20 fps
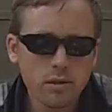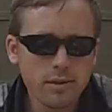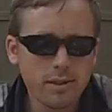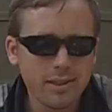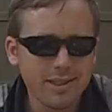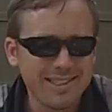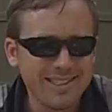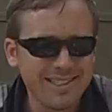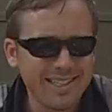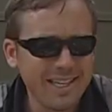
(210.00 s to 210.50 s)

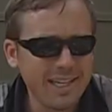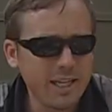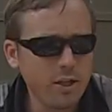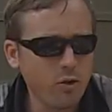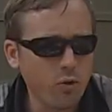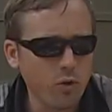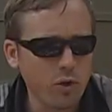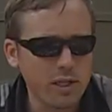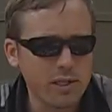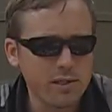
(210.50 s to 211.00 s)
to
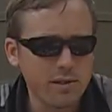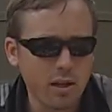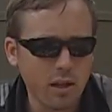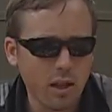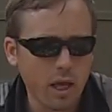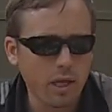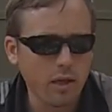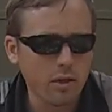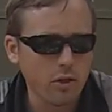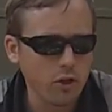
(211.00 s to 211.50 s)
decrease the
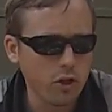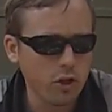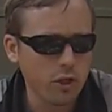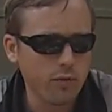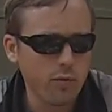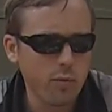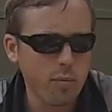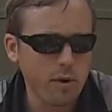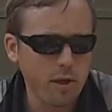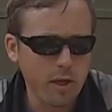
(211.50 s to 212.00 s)
likelihood
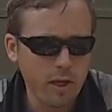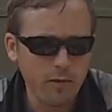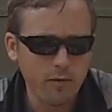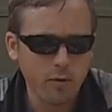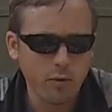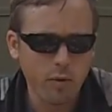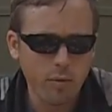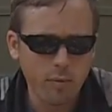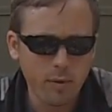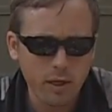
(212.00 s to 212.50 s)
of a
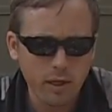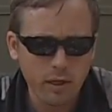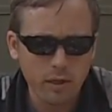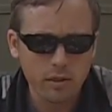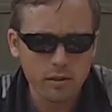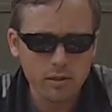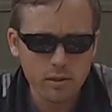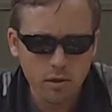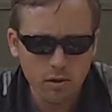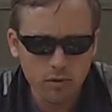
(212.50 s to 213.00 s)
behavior repeating
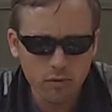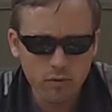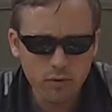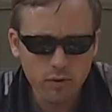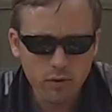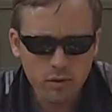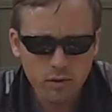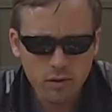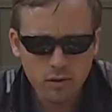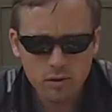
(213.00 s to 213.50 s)
itself.
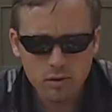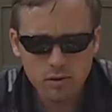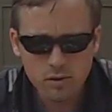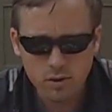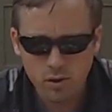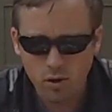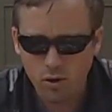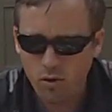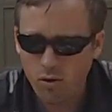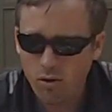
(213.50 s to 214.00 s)

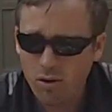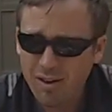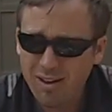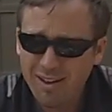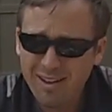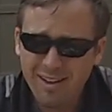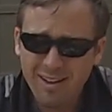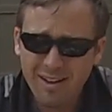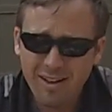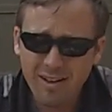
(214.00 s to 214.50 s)
So,
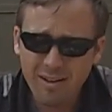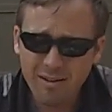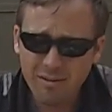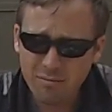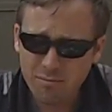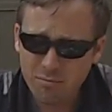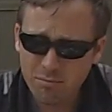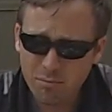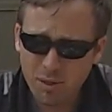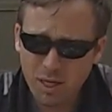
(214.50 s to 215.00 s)

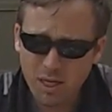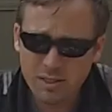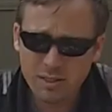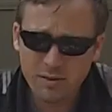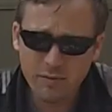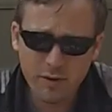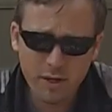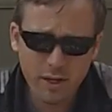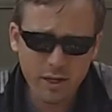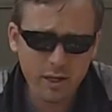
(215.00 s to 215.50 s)

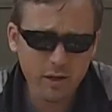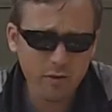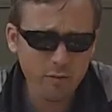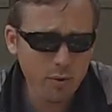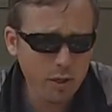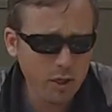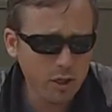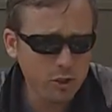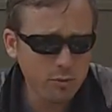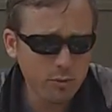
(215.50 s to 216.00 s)
positive and negative
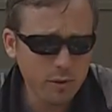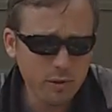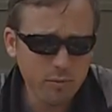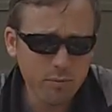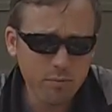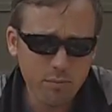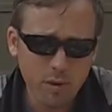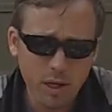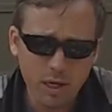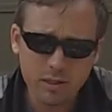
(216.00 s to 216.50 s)
punishment,
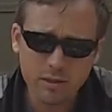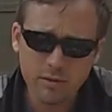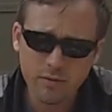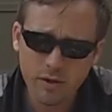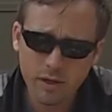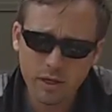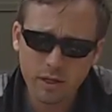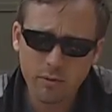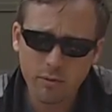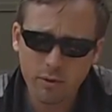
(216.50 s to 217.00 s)
positive
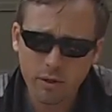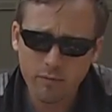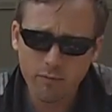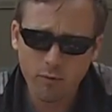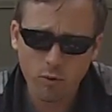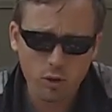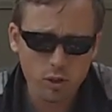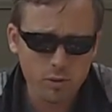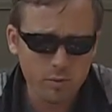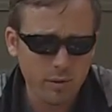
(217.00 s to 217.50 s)
and negative
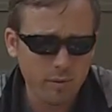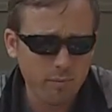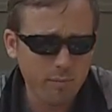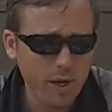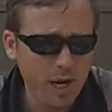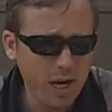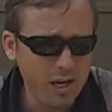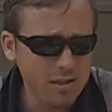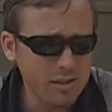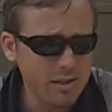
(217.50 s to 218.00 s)
reinforcement.
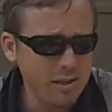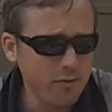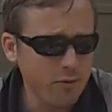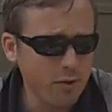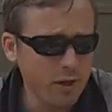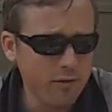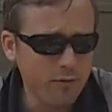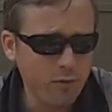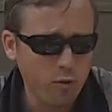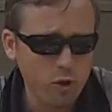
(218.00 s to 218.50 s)
Positive
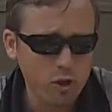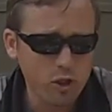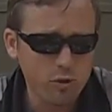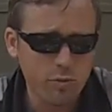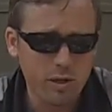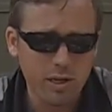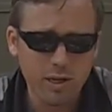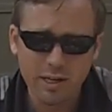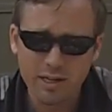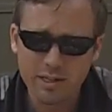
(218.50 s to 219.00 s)

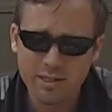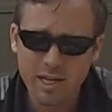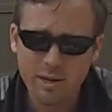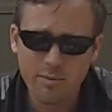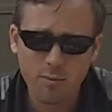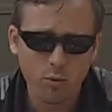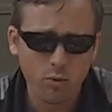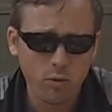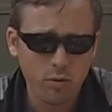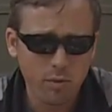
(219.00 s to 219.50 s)
reinforcement, an
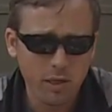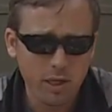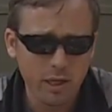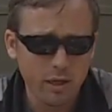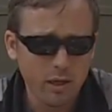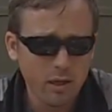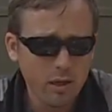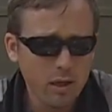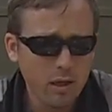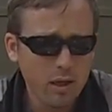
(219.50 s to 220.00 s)
example would be
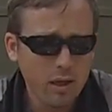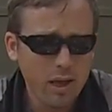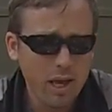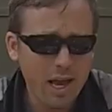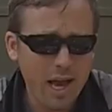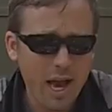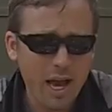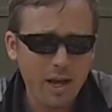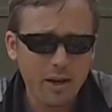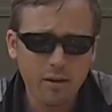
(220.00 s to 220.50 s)

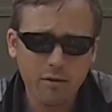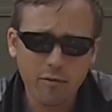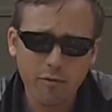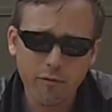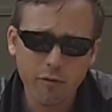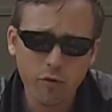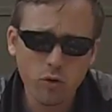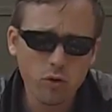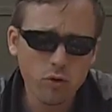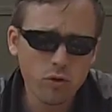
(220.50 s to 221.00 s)
adding
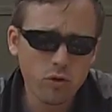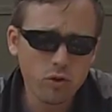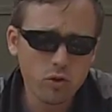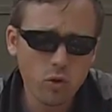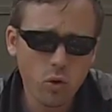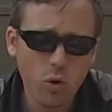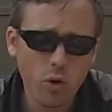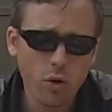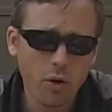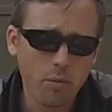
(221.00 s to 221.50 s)
food,
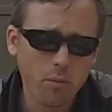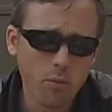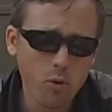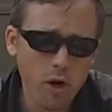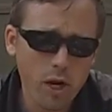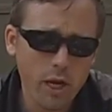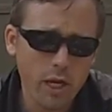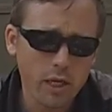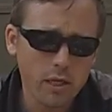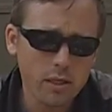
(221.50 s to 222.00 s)
toy, or
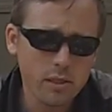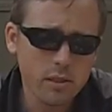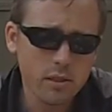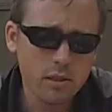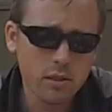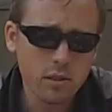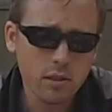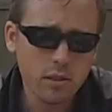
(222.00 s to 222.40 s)
praise